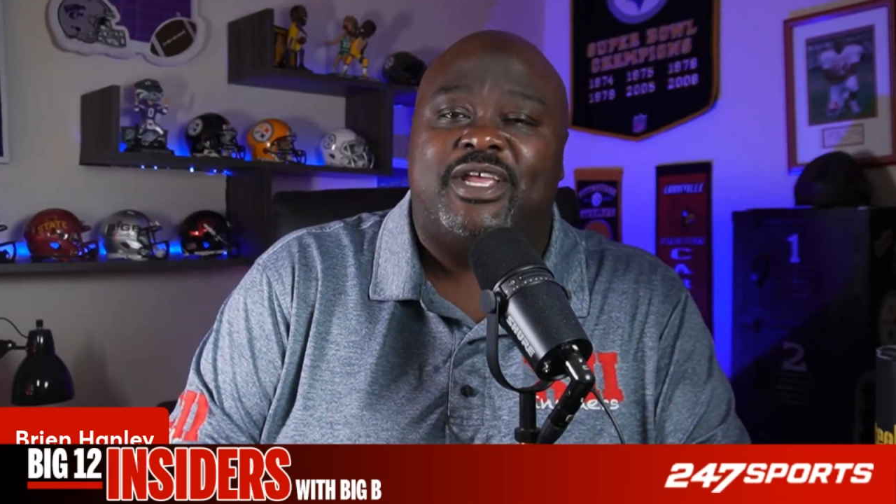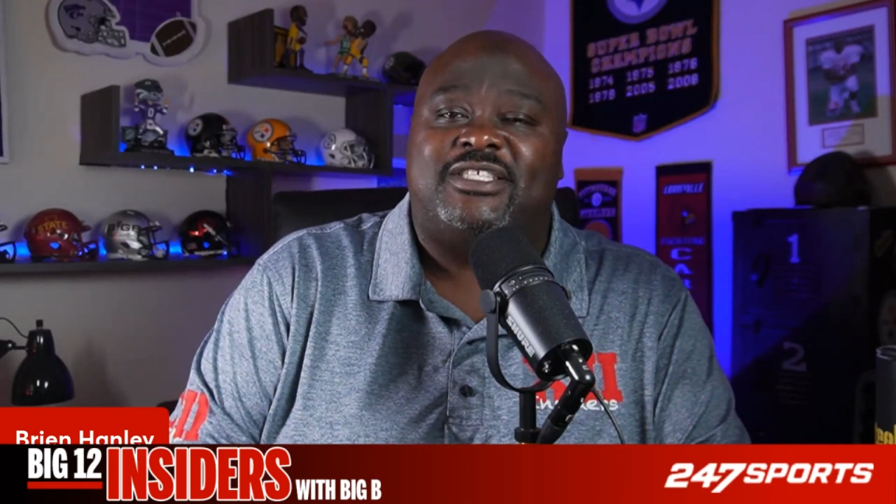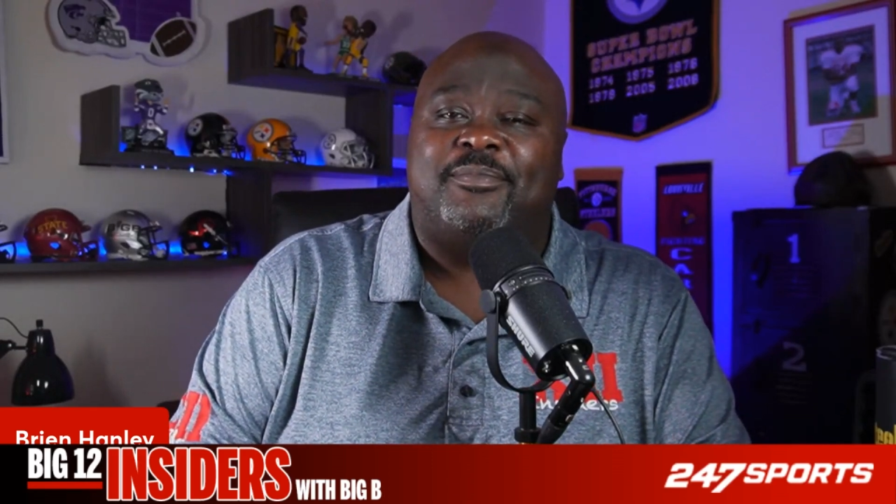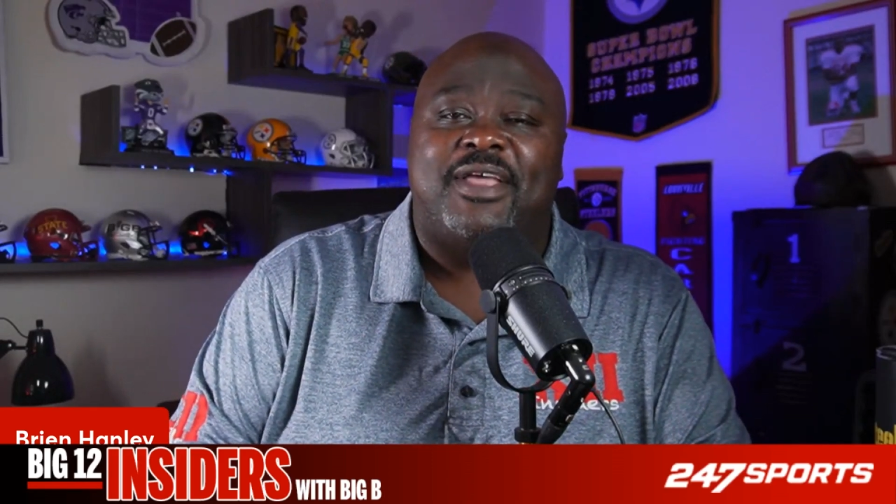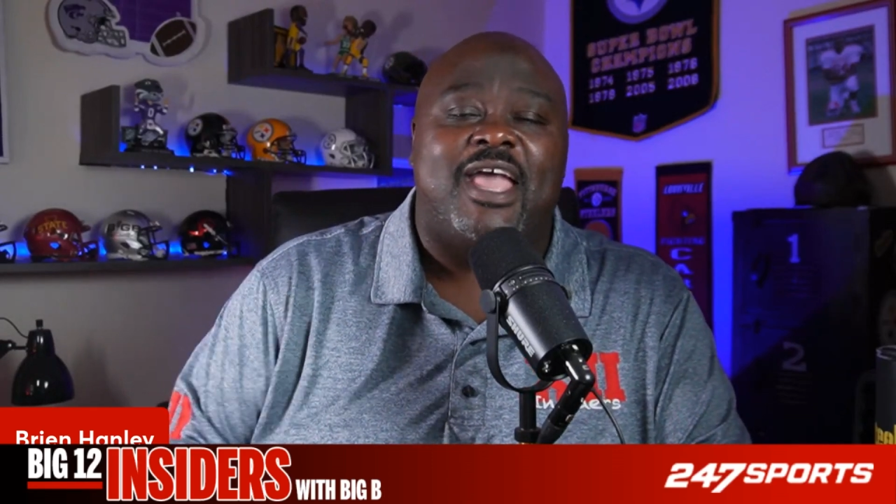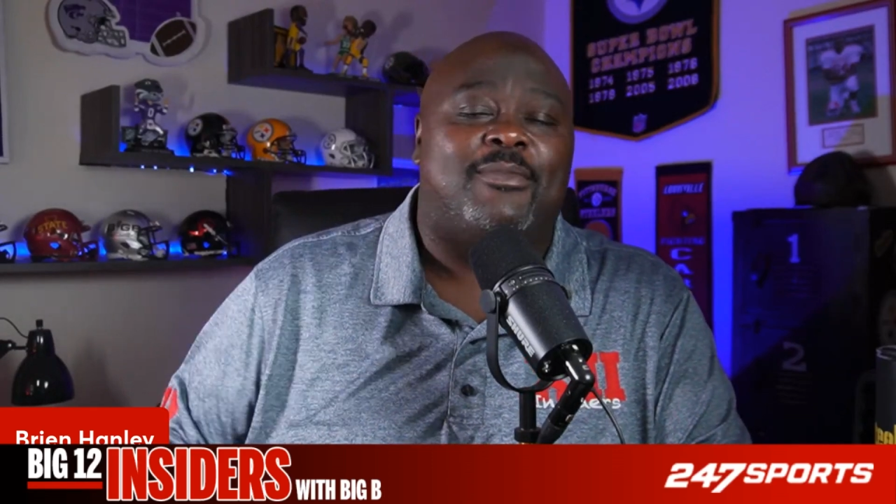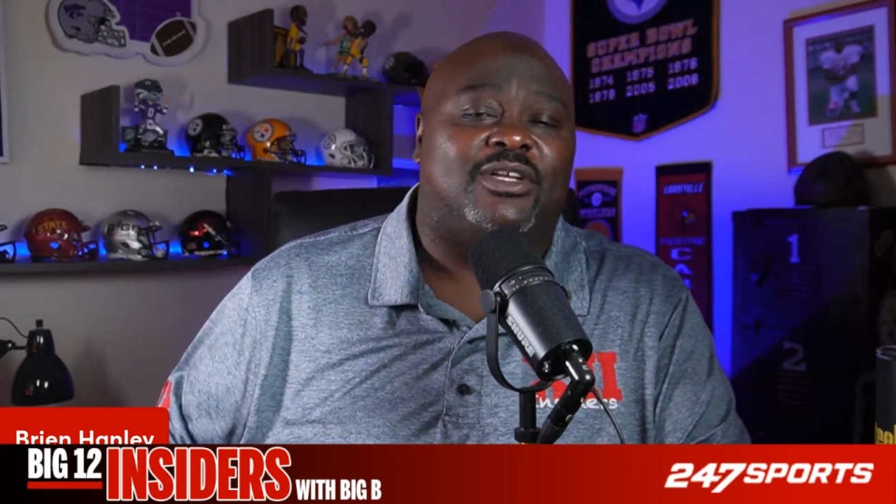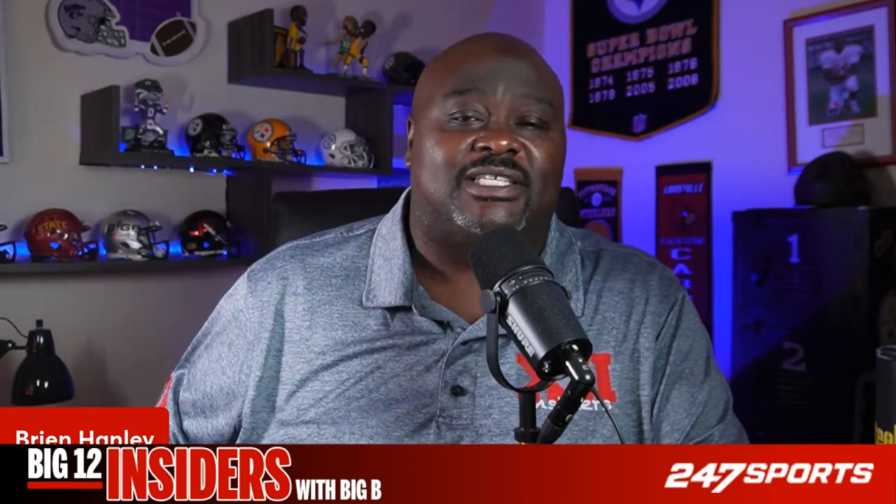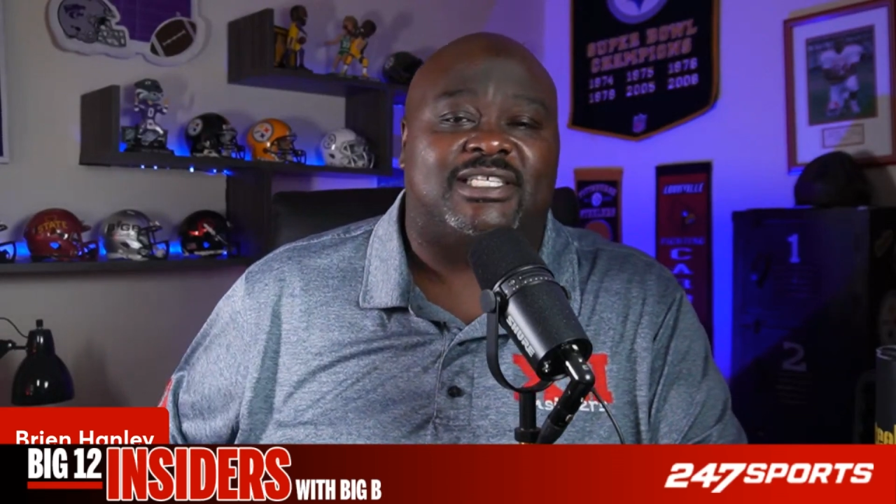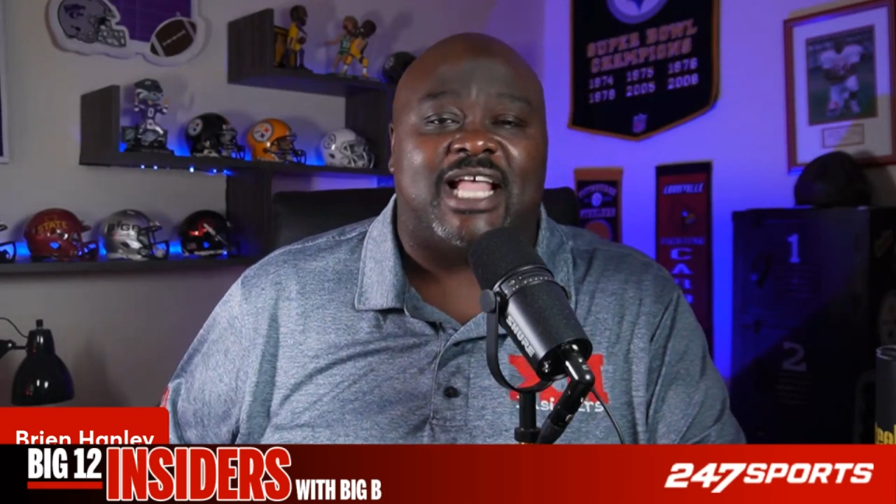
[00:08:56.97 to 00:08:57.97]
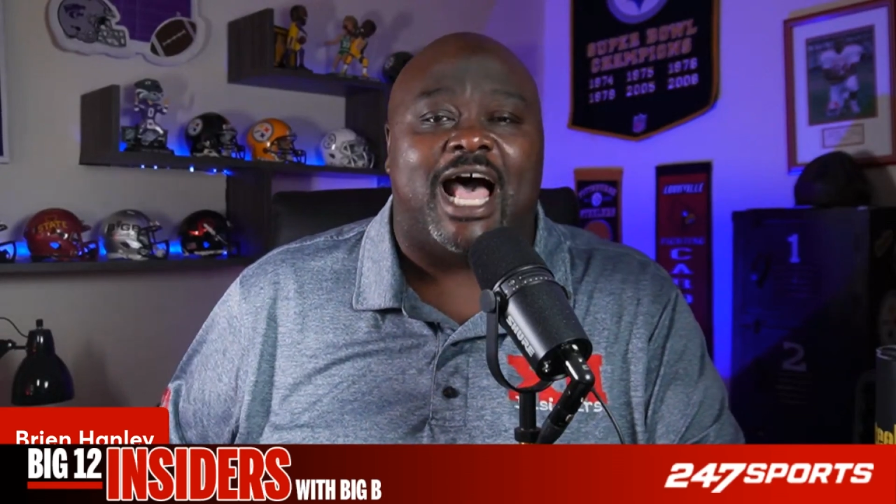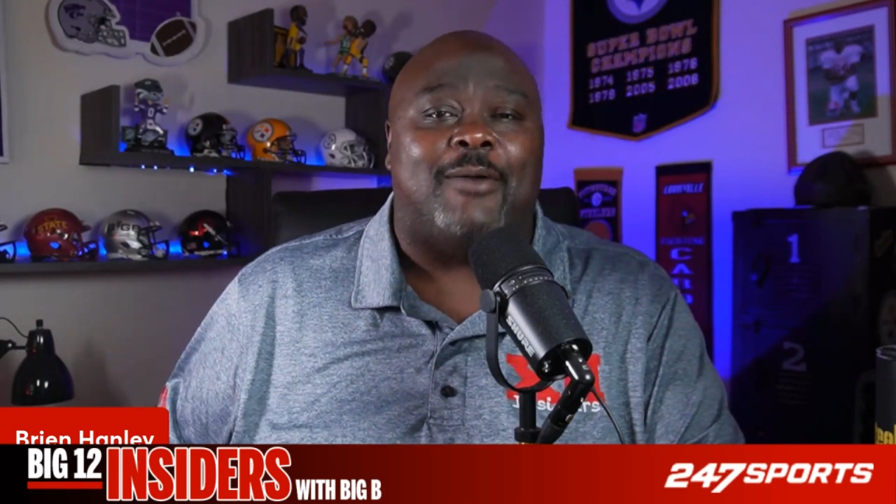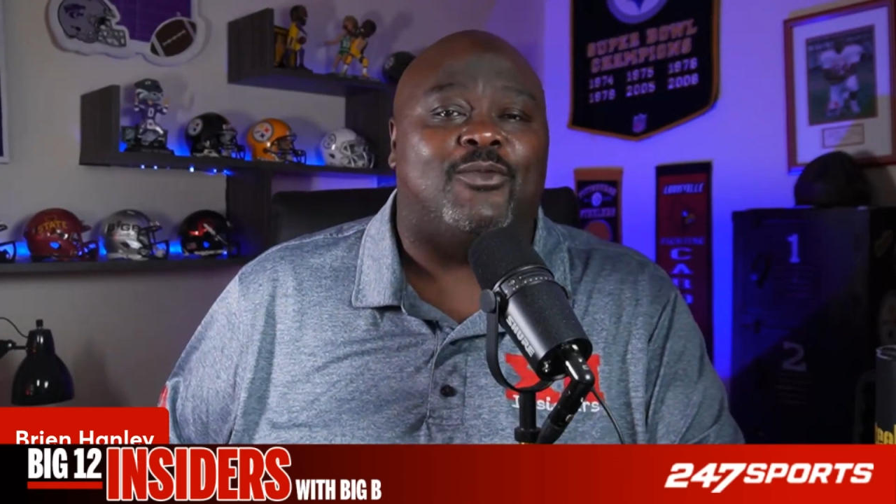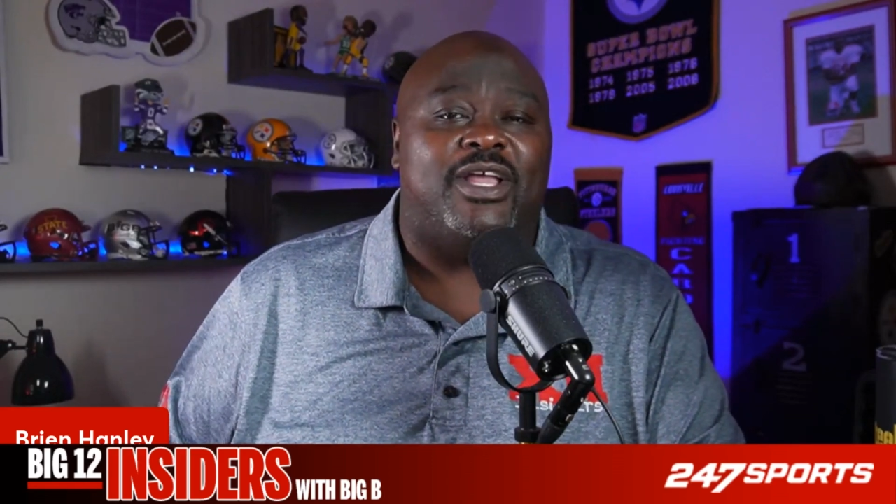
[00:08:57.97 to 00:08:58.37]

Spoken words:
to be able to stop